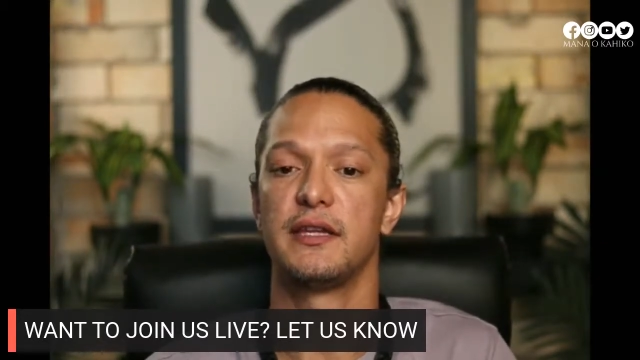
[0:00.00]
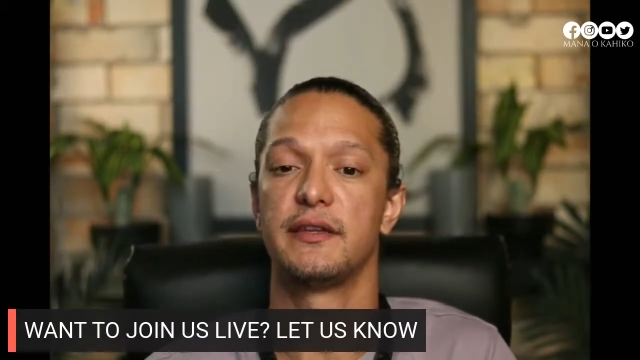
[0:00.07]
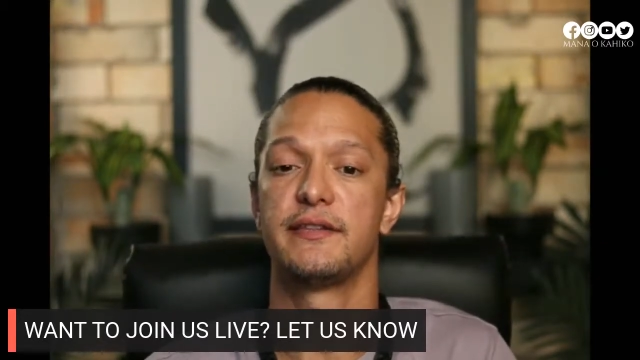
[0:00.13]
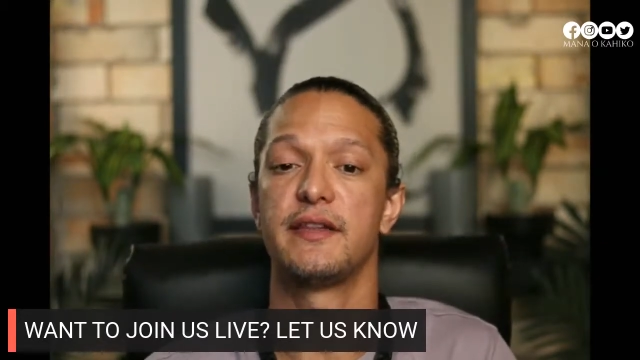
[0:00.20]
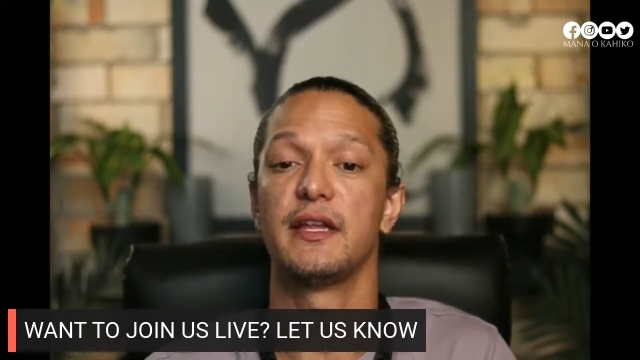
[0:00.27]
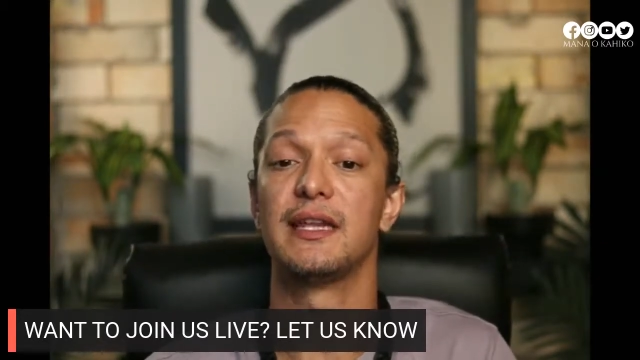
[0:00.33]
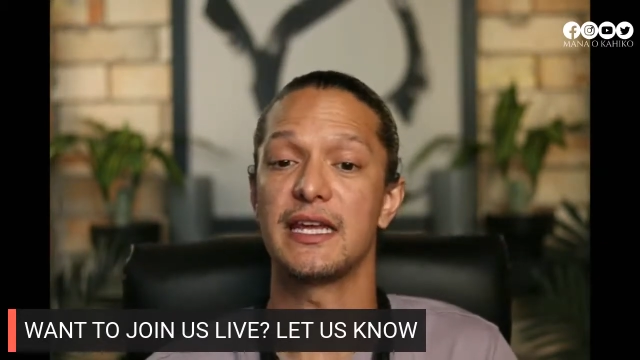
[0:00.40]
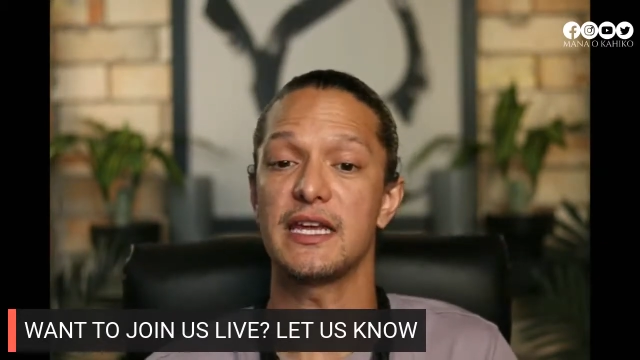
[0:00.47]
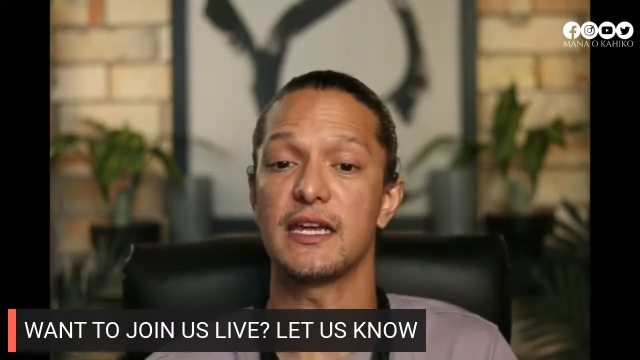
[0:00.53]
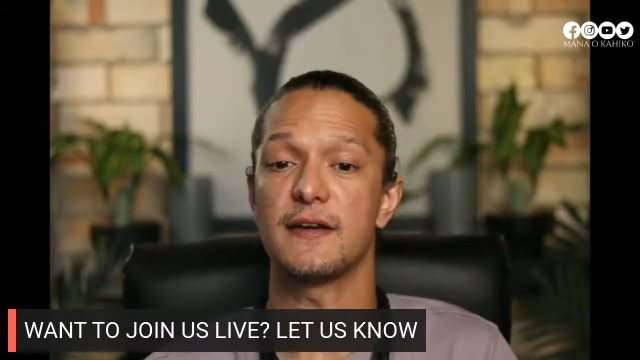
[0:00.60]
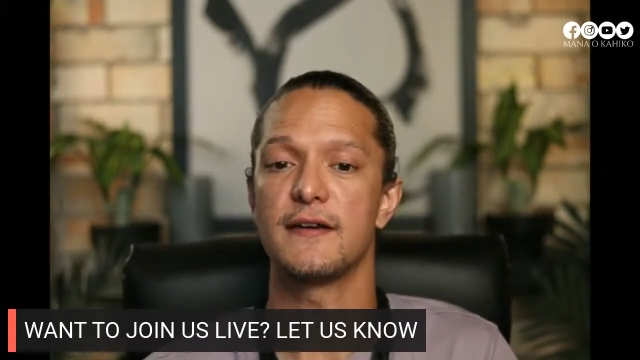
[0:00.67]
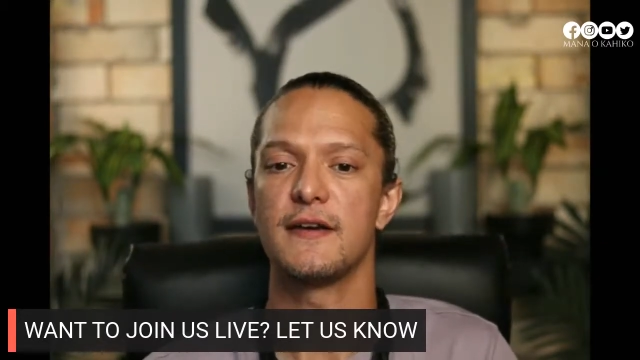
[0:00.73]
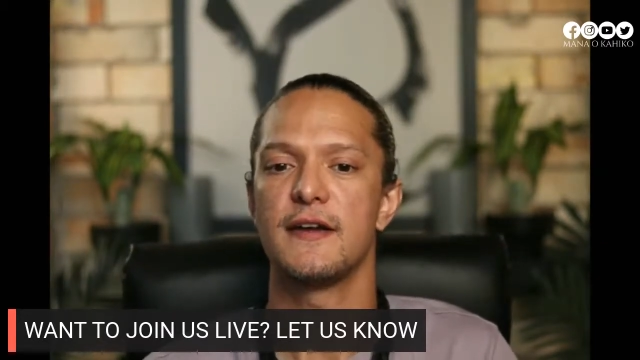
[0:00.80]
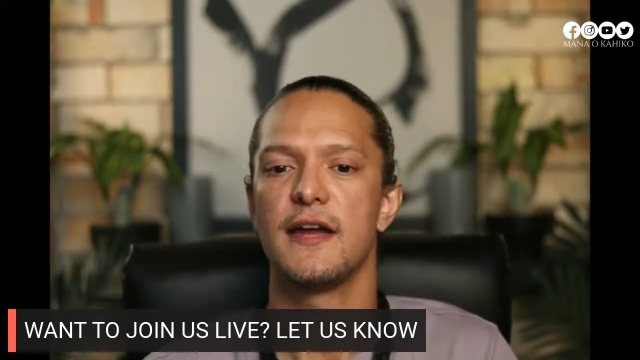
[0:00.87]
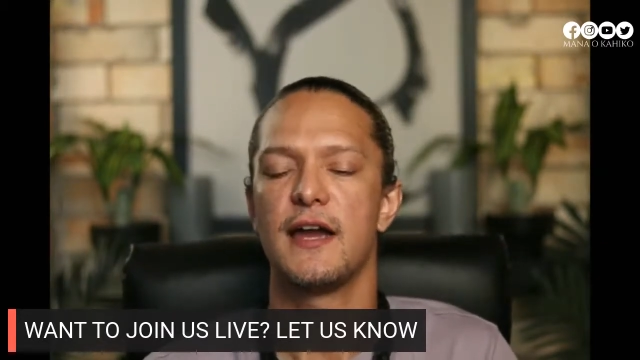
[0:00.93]
link
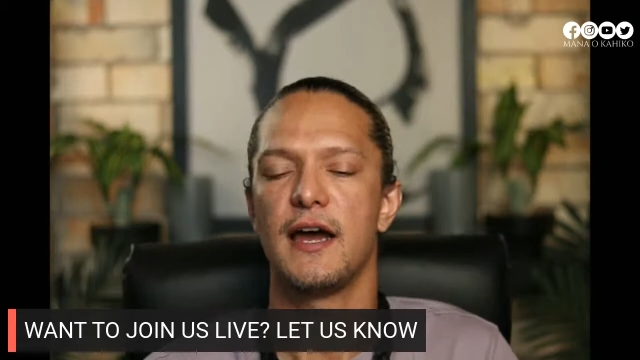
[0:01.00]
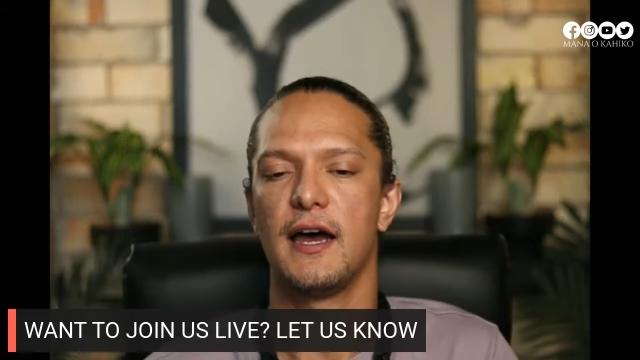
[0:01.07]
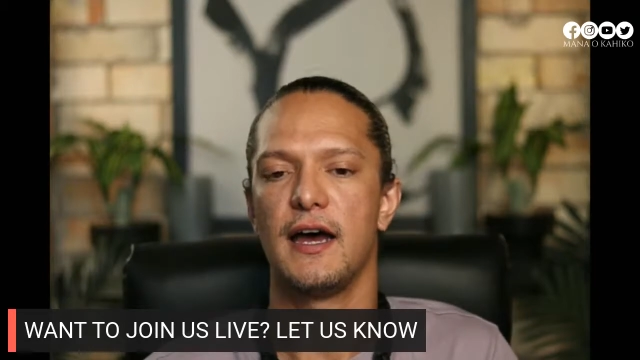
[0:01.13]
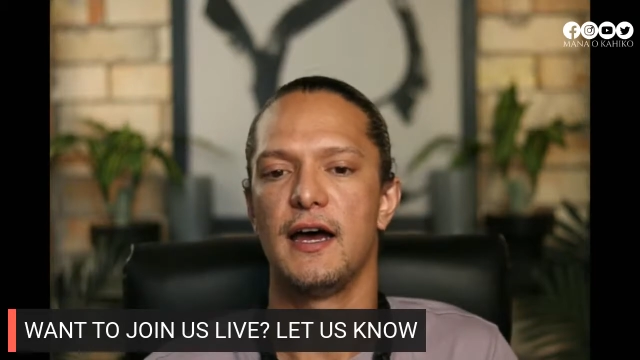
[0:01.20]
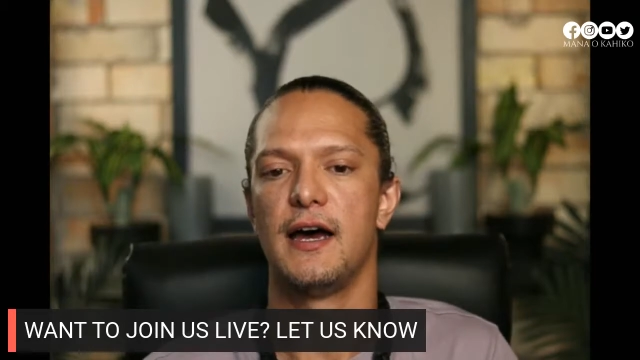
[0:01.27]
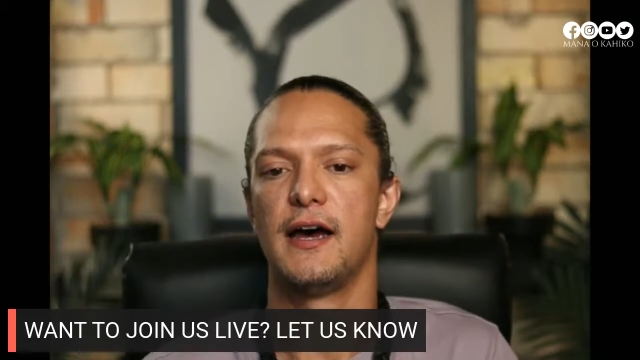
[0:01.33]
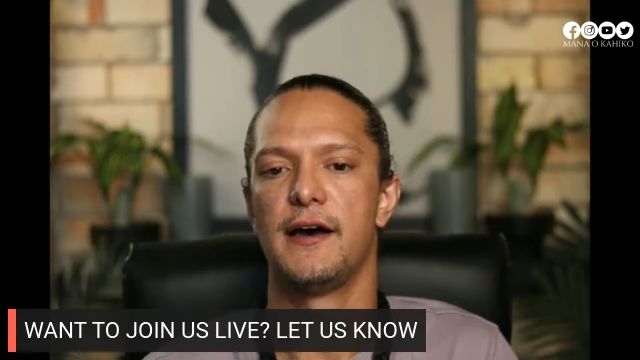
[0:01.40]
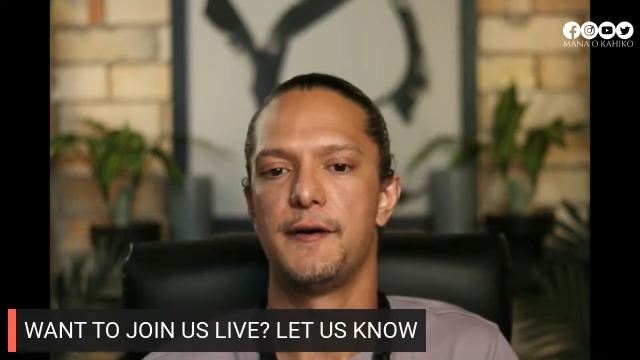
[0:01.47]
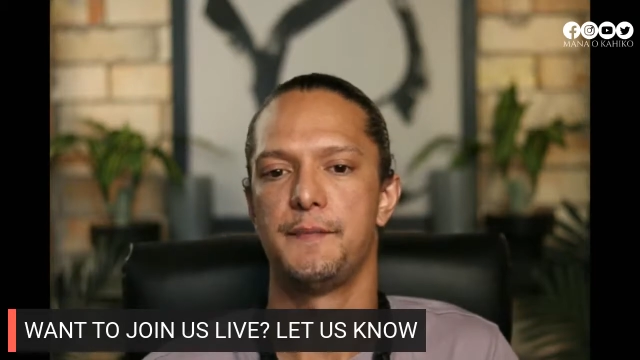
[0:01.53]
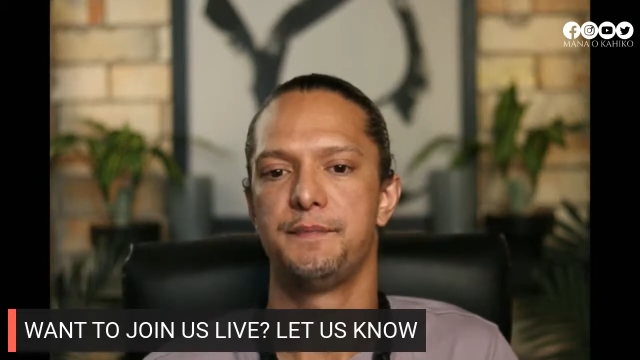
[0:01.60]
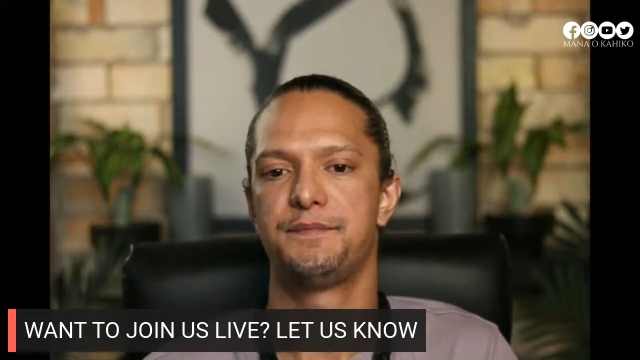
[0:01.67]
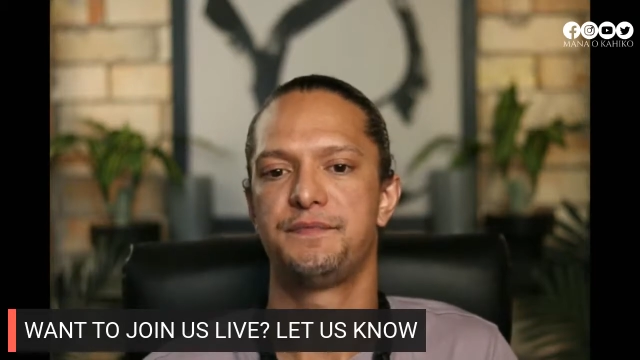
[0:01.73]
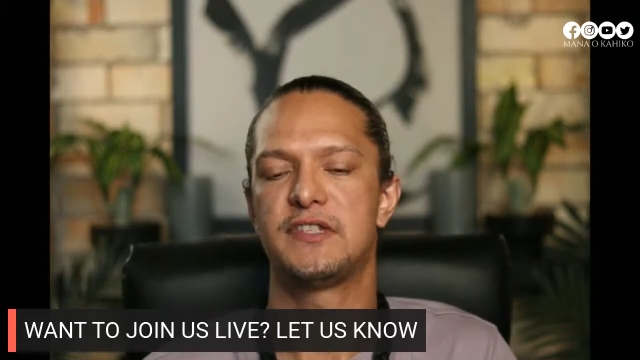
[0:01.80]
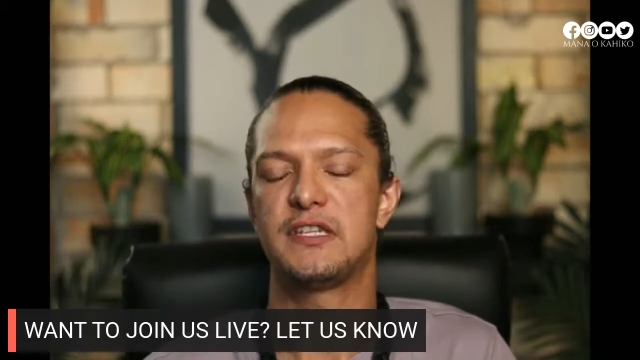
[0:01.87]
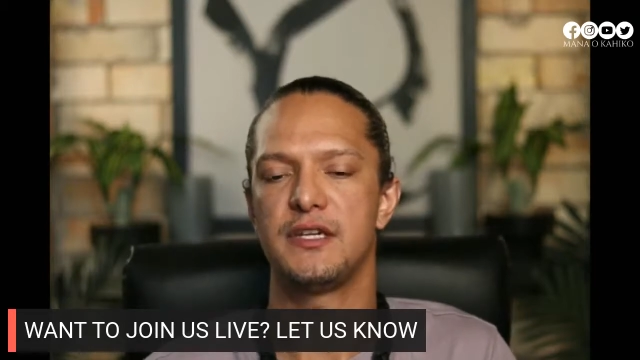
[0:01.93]

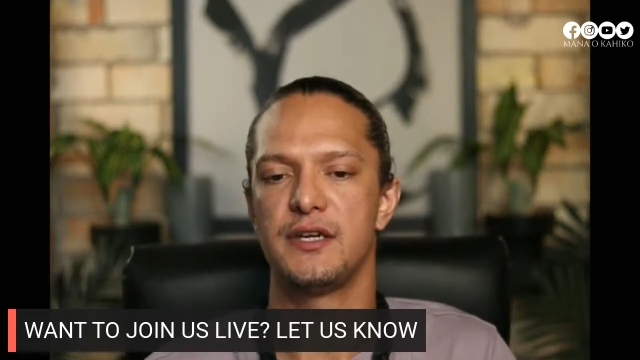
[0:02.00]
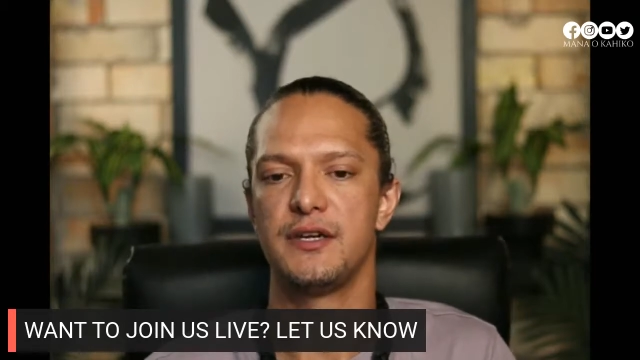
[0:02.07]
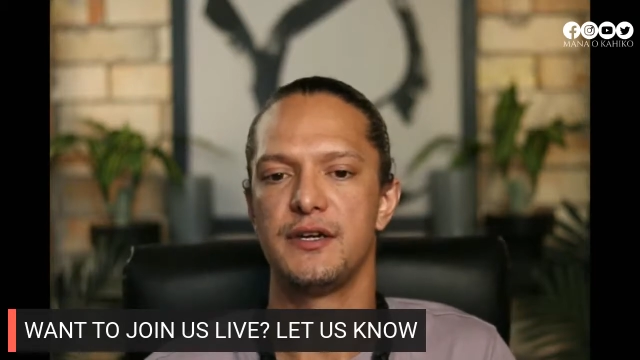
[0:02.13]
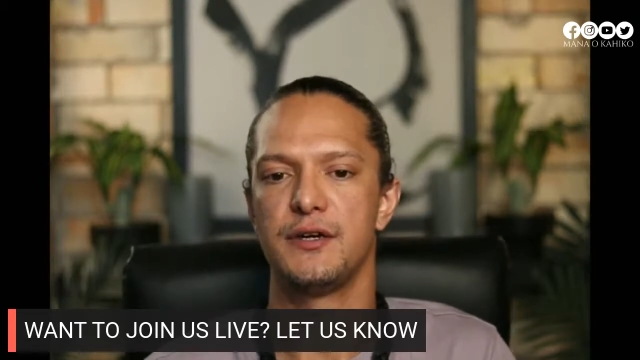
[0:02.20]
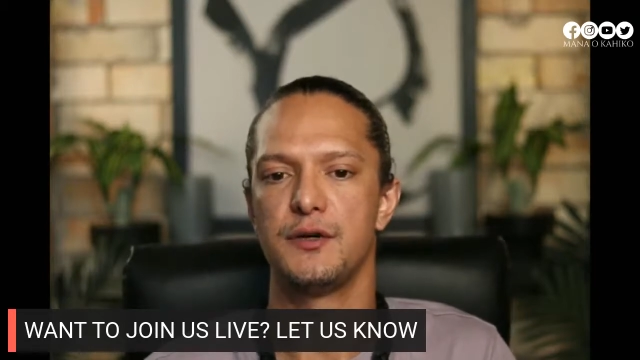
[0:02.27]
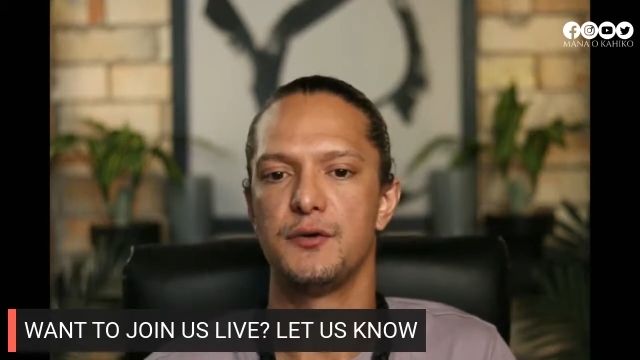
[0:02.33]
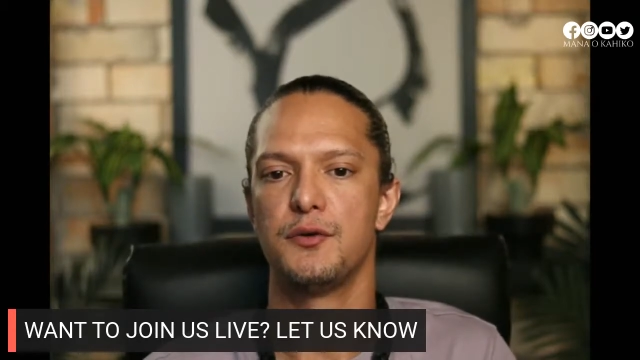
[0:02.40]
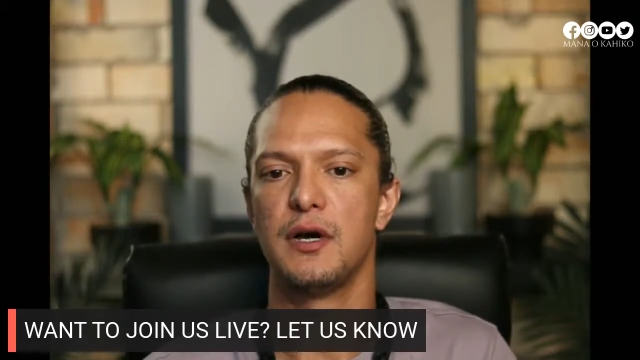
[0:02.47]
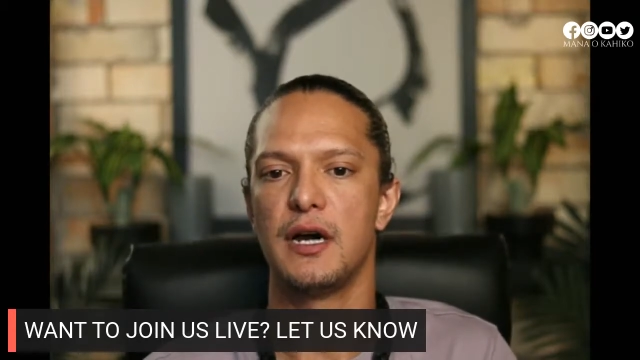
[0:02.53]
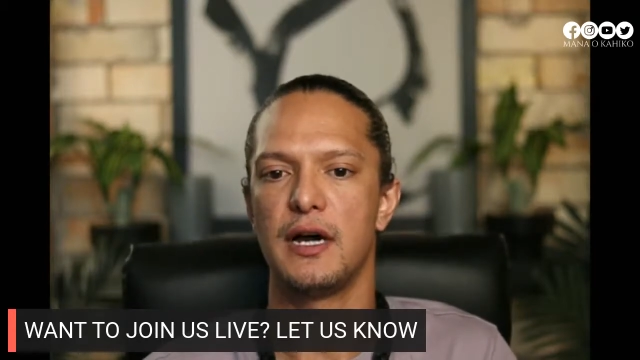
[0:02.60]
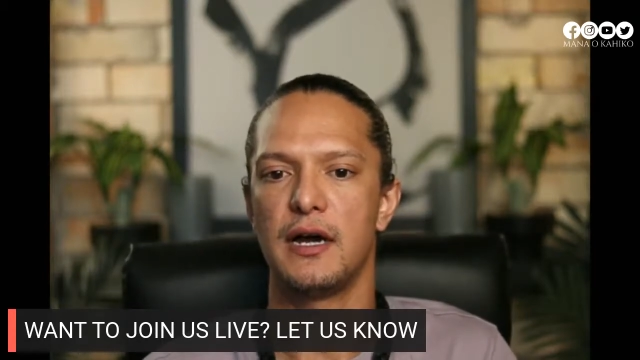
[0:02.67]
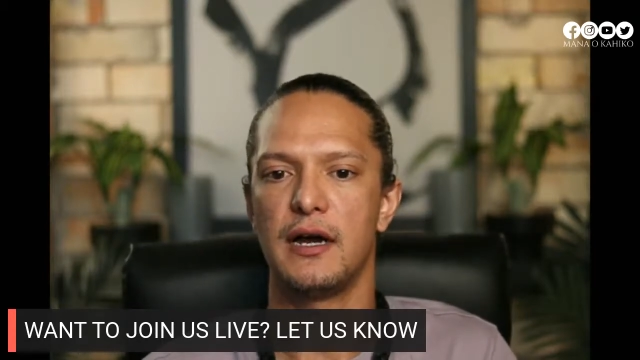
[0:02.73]
to